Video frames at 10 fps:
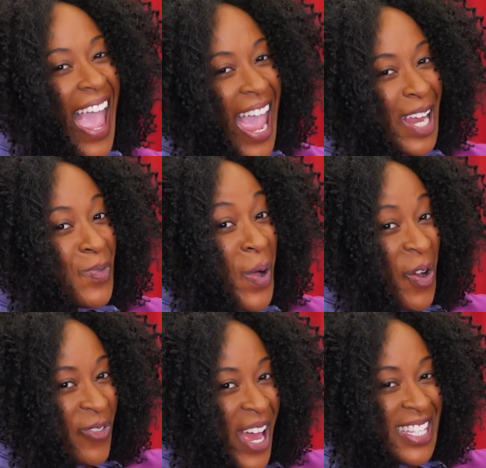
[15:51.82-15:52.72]
and
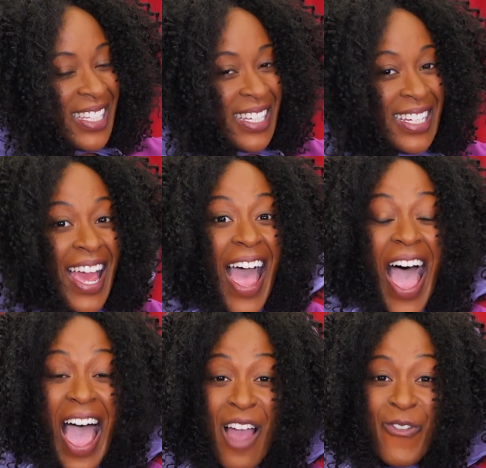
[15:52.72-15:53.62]
well rested
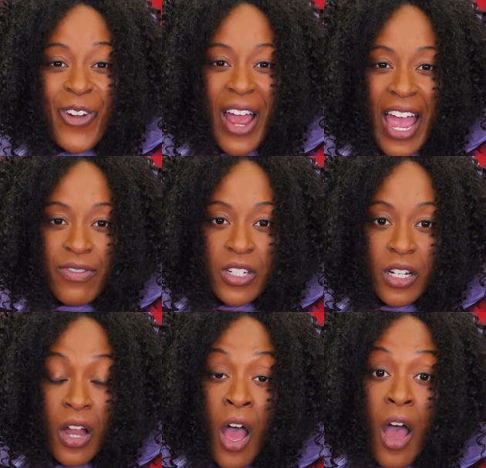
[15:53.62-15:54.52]
ever
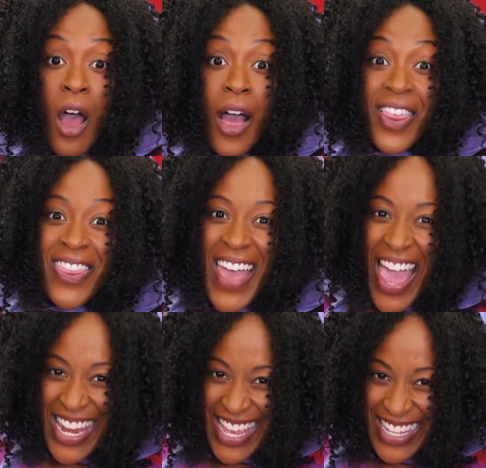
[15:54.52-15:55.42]
after.
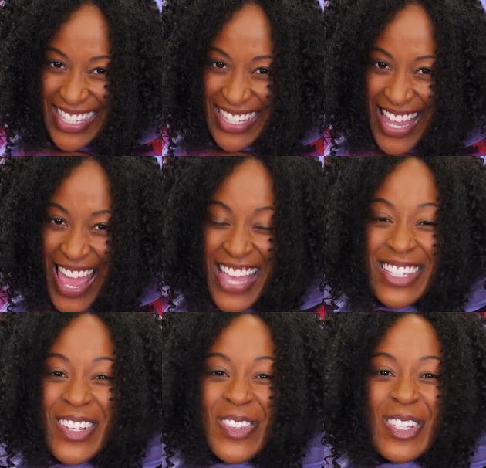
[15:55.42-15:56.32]
That is,
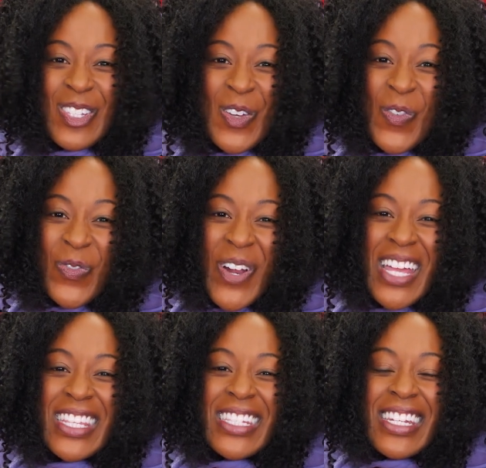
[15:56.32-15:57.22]
until the two
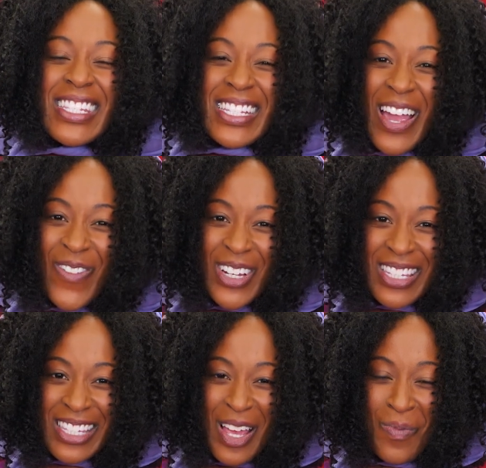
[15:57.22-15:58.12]
friends
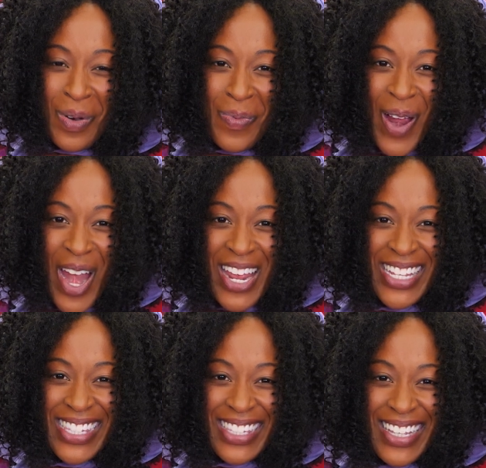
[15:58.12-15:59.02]
discovered slumber
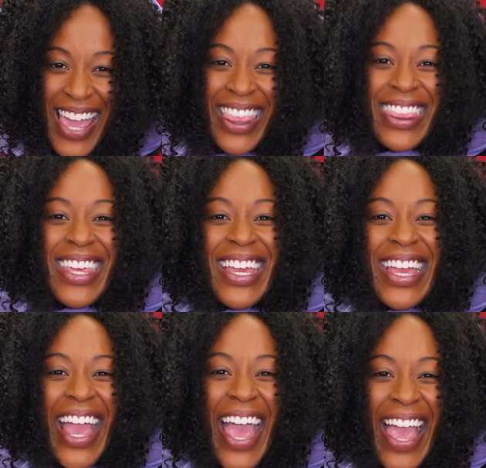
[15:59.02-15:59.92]
parties.
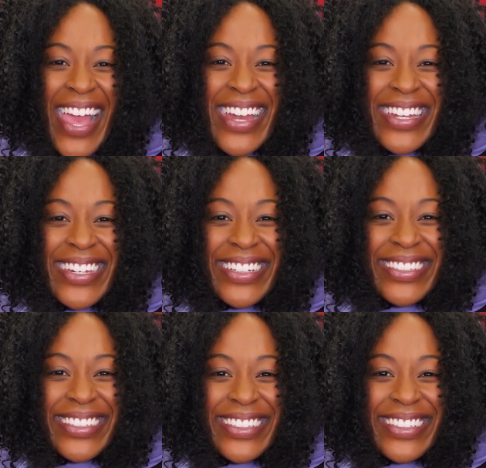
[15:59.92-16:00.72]
The end.